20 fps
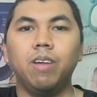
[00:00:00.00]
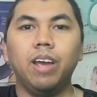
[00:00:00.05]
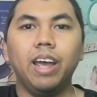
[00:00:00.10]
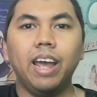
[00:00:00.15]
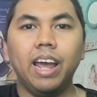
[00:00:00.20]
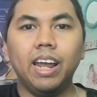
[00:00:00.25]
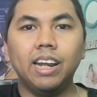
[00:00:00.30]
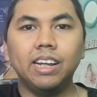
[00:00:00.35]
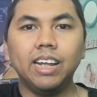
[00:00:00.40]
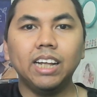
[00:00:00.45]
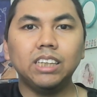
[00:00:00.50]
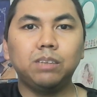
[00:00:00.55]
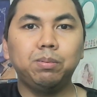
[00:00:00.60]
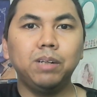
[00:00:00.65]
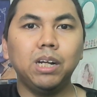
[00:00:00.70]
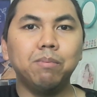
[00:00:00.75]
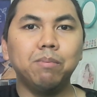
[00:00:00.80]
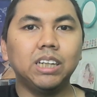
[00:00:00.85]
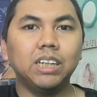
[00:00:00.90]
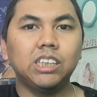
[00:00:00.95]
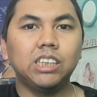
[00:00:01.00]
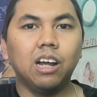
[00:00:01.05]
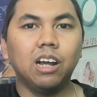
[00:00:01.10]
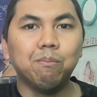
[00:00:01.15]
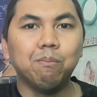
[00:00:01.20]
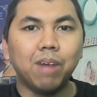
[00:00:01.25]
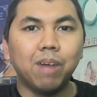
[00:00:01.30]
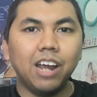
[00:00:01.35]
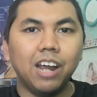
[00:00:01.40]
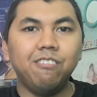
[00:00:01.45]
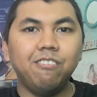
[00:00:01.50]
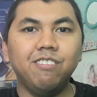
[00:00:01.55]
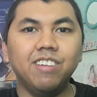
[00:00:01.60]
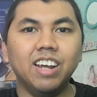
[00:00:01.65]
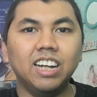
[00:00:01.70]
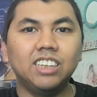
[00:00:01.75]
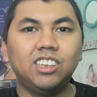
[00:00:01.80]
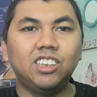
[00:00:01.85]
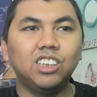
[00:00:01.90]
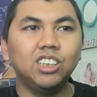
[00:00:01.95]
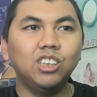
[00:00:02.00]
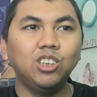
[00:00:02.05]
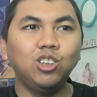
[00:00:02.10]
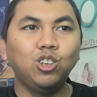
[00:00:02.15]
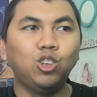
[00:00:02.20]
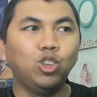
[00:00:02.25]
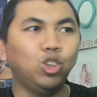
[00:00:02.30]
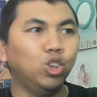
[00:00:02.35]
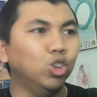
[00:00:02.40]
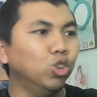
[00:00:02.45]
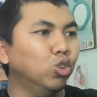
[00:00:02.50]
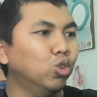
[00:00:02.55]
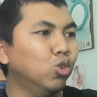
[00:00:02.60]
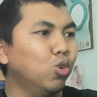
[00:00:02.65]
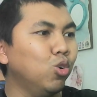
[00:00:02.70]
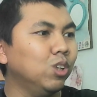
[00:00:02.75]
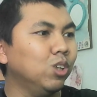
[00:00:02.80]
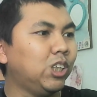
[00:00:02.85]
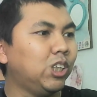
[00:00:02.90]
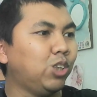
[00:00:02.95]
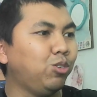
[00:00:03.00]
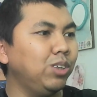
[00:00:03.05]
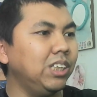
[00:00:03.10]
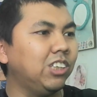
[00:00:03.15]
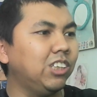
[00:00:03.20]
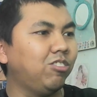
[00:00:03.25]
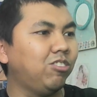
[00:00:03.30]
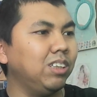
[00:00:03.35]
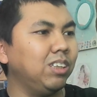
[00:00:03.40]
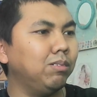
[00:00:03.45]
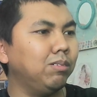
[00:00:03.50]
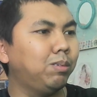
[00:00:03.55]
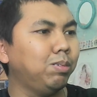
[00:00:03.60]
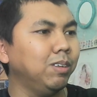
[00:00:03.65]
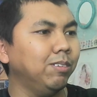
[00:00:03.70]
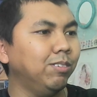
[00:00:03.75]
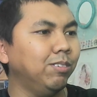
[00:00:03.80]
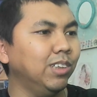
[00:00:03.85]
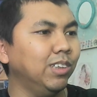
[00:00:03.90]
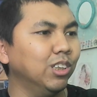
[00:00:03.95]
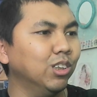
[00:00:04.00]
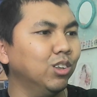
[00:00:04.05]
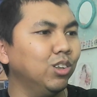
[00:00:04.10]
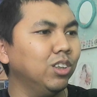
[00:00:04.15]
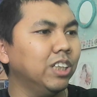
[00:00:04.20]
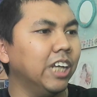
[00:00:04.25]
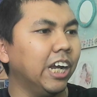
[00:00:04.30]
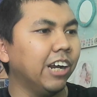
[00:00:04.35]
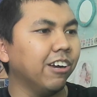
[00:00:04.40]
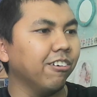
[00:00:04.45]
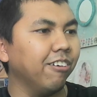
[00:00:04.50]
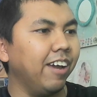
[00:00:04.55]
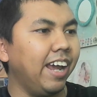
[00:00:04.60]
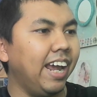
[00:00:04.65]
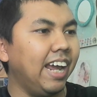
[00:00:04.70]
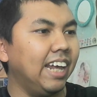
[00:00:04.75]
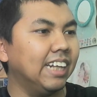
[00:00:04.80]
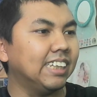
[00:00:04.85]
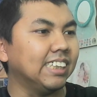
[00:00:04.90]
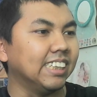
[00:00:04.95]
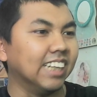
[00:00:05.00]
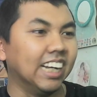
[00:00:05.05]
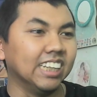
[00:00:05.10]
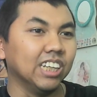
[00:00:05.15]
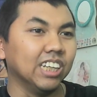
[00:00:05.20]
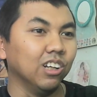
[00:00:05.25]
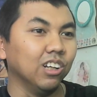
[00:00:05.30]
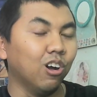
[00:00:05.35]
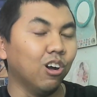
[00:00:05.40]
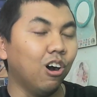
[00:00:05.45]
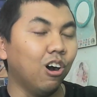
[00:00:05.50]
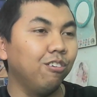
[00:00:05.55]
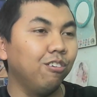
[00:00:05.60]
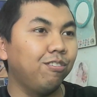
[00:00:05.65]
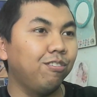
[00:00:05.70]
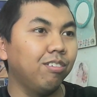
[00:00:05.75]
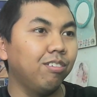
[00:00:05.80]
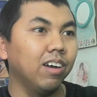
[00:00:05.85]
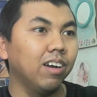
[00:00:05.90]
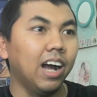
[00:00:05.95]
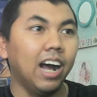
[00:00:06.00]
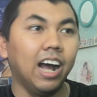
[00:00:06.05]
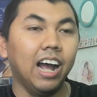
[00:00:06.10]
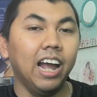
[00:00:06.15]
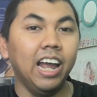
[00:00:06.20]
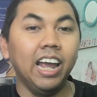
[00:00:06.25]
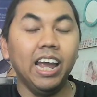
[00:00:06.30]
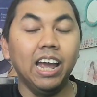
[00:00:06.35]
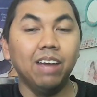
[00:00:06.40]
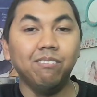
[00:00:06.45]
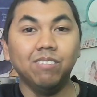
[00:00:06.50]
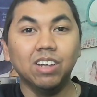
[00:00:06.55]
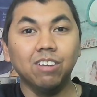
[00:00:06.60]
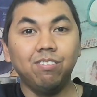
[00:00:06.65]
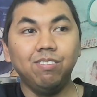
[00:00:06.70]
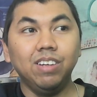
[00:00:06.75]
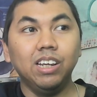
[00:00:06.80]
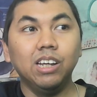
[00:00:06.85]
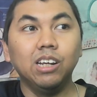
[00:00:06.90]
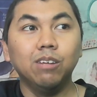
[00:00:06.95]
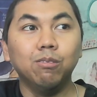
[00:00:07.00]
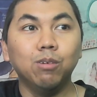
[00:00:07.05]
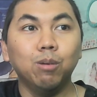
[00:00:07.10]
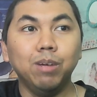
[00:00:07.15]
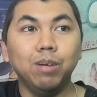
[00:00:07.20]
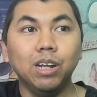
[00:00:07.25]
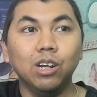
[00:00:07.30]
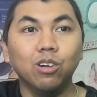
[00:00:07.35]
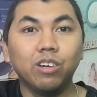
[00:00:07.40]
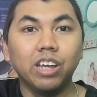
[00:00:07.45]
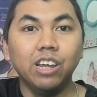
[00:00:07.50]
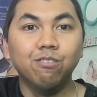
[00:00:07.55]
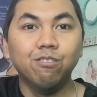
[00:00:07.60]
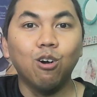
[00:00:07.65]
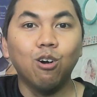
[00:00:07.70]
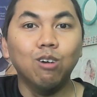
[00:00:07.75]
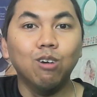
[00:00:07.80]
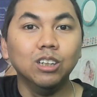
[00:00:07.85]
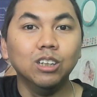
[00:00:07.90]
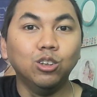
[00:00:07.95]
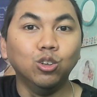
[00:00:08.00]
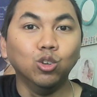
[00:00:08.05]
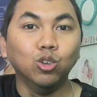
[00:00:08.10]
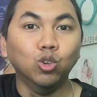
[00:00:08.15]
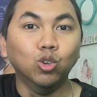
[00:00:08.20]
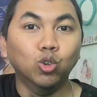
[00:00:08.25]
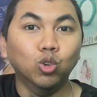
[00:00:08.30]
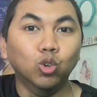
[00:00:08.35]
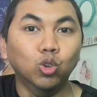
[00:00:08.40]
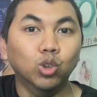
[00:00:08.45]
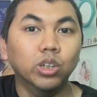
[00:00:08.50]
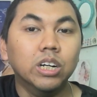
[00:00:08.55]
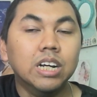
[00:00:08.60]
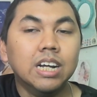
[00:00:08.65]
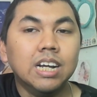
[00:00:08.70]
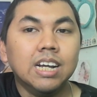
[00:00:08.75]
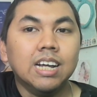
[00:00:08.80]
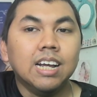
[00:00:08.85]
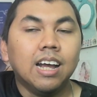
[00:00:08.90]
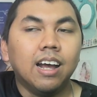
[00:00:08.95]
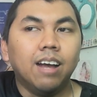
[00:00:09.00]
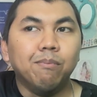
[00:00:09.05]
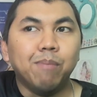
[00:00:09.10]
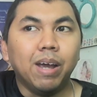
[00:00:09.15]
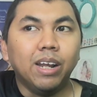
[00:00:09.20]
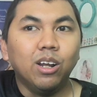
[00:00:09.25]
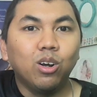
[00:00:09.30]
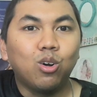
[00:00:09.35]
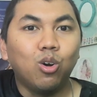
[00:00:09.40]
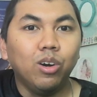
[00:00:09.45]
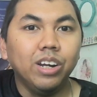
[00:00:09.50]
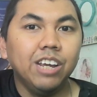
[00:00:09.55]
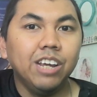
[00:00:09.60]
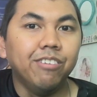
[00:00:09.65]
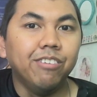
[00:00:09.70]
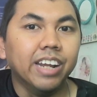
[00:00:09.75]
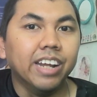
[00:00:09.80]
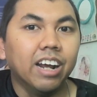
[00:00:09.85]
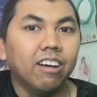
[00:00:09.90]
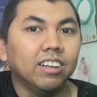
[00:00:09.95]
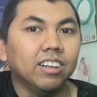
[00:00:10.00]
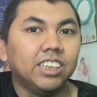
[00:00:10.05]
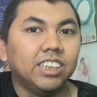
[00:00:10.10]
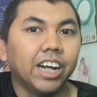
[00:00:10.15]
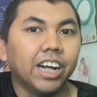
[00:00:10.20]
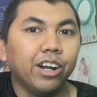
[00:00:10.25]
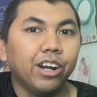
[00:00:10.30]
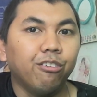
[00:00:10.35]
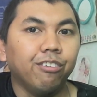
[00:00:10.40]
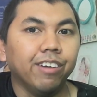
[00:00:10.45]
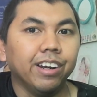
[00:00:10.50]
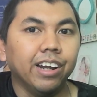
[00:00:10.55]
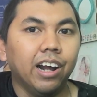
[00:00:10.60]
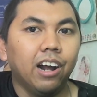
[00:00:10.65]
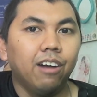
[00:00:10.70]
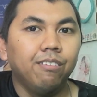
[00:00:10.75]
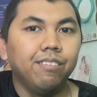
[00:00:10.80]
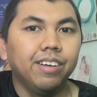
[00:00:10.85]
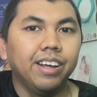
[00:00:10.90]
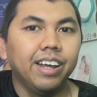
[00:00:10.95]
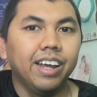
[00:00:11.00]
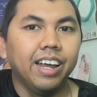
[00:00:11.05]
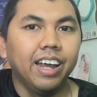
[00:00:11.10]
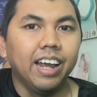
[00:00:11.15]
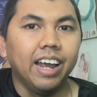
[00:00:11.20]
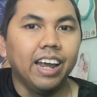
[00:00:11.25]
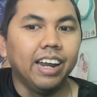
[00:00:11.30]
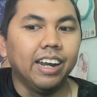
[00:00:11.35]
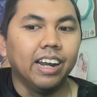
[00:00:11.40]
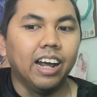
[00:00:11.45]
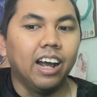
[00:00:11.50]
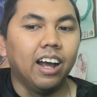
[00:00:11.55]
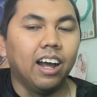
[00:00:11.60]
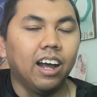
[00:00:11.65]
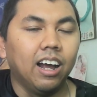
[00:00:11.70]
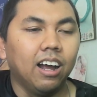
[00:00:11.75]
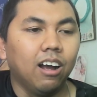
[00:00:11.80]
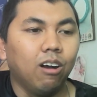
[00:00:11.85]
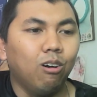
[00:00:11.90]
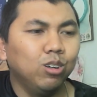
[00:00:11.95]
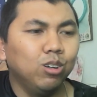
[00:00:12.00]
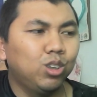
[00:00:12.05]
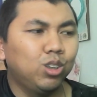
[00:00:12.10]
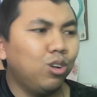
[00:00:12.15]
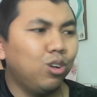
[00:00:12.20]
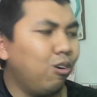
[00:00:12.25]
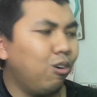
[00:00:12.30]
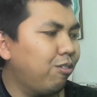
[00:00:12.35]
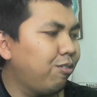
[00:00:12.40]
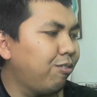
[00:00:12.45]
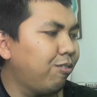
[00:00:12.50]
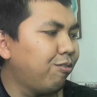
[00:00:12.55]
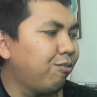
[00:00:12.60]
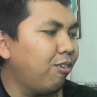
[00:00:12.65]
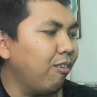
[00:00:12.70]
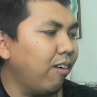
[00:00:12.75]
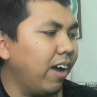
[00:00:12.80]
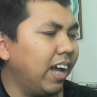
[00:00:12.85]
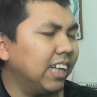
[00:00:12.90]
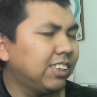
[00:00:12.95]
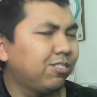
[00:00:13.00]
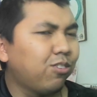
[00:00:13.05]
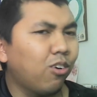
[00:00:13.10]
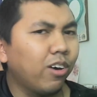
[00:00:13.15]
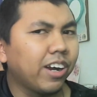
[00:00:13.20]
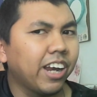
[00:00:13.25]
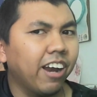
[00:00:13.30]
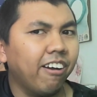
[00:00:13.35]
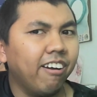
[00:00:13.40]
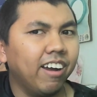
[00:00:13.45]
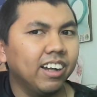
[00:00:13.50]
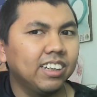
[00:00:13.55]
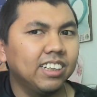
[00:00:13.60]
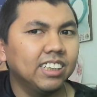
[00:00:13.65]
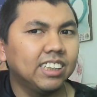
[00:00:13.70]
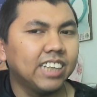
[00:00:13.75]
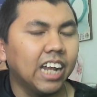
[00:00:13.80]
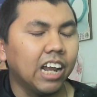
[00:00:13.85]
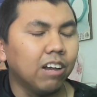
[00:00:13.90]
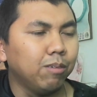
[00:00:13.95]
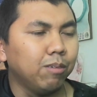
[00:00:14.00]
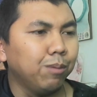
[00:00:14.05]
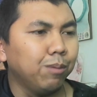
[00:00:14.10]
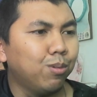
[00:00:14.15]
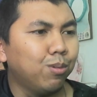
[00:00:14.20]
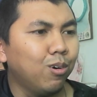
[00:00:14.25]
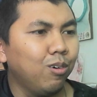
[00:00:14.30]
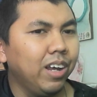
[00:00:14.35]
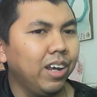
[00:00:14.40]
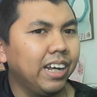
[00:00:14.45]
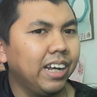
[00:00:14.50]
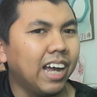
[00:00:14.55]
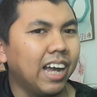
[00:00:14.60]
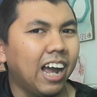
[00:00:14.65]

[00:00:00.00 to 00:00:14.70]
And that's pretty much my reaction to Sweet Dreams Review, The Great Tatalov. I am definitely will be looking forward to Penacony without a shadow without. And also, as for characters that I'll be pulling,